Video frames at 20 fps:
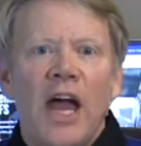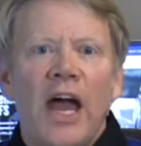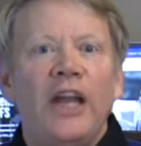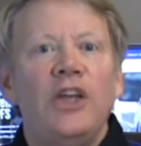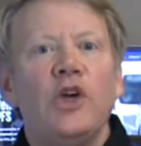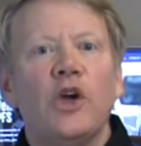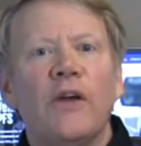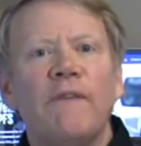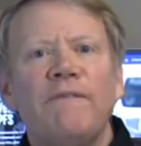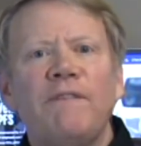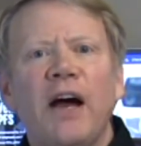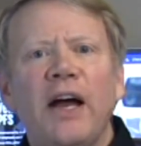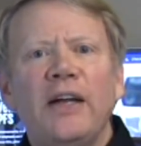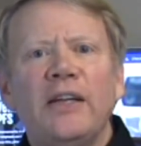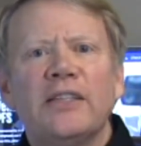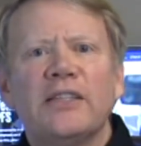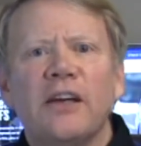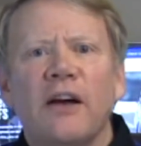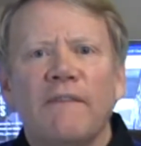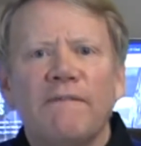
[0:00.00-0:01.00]
And you can
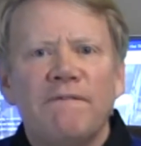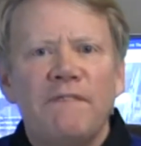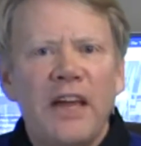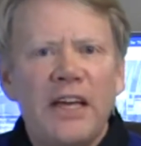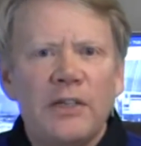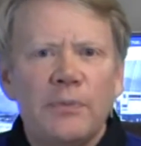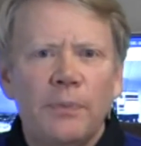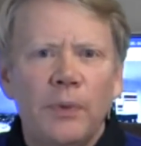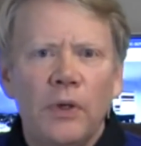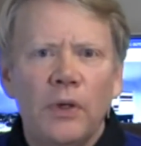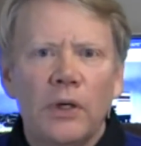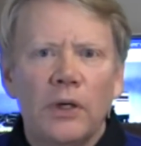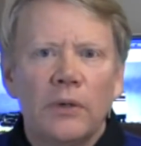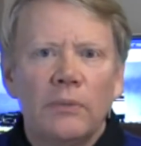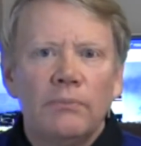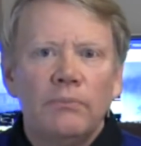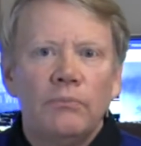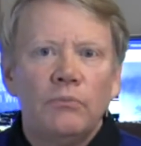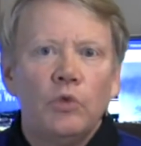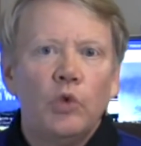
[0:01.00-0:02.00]
find us on Facebook,
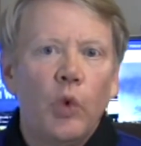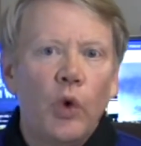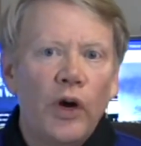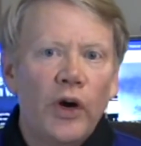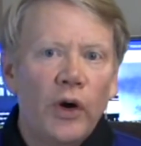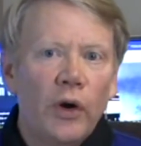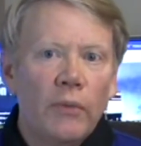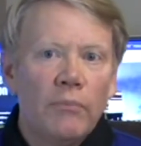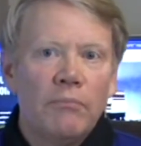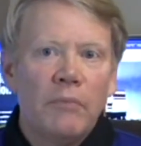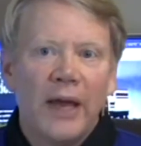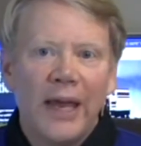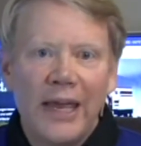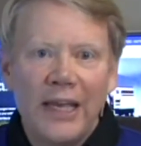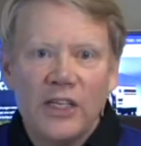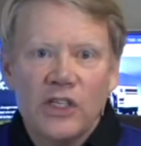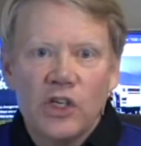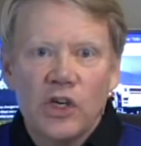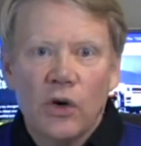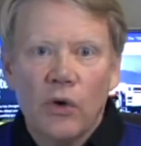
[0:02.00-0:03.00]
Twitter,
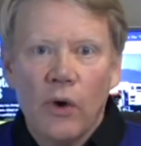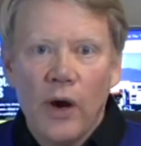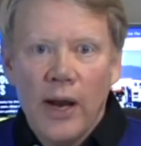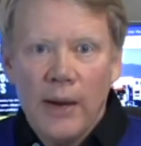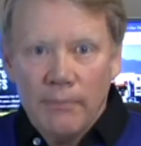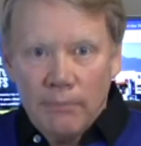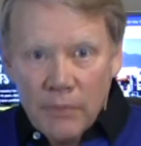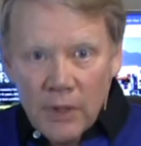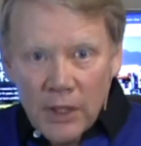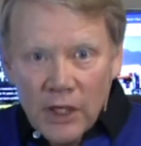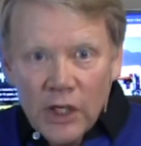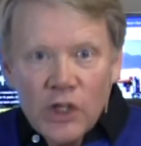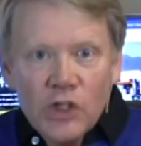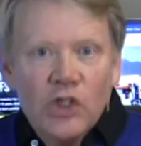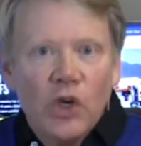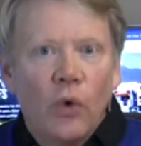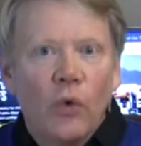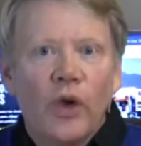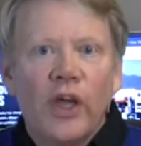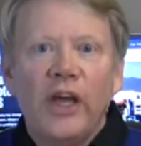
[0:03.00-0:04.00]
Instagram.
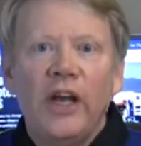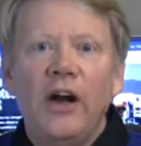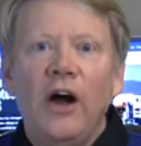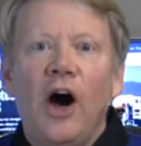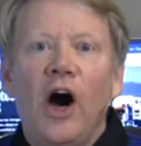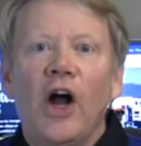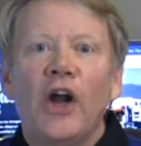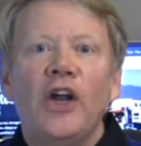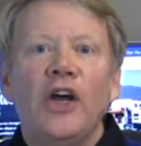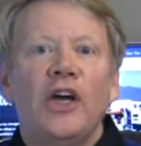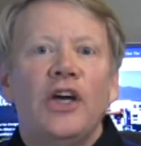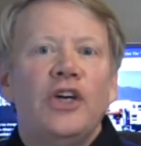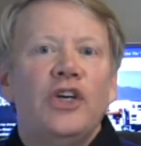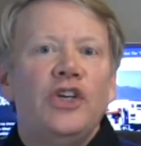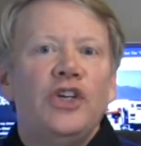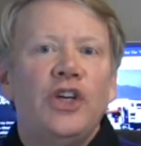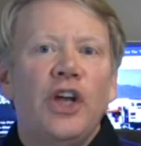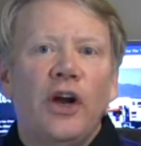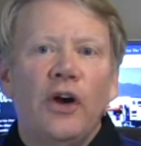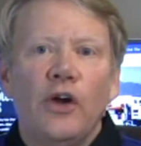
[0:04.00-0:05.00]
So get on,
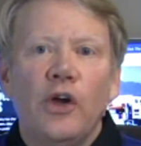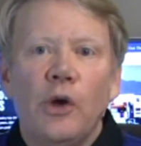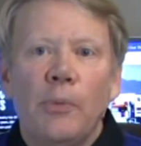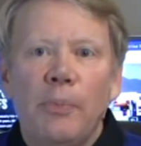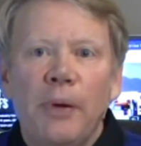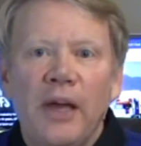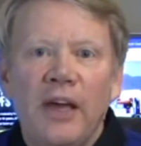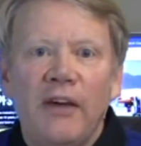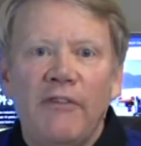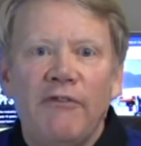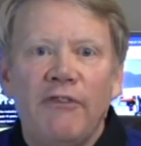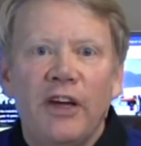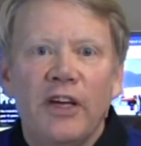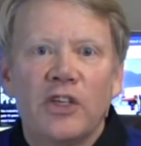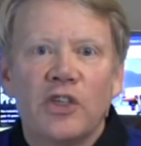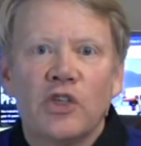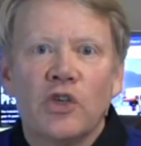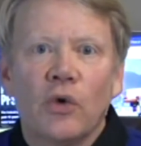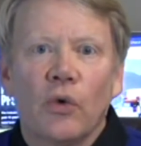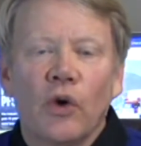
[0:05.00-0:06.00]
share your PFS
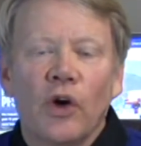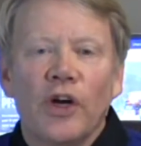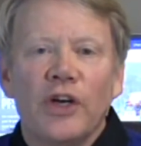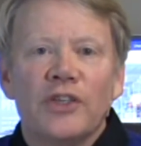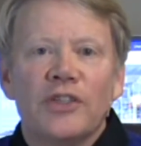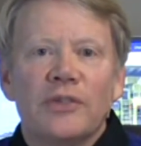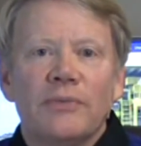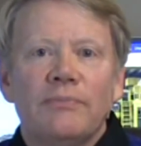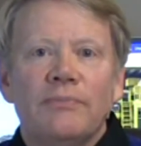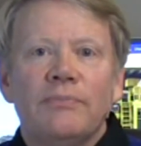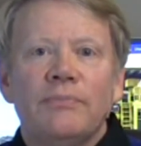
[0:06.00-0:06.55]
stories.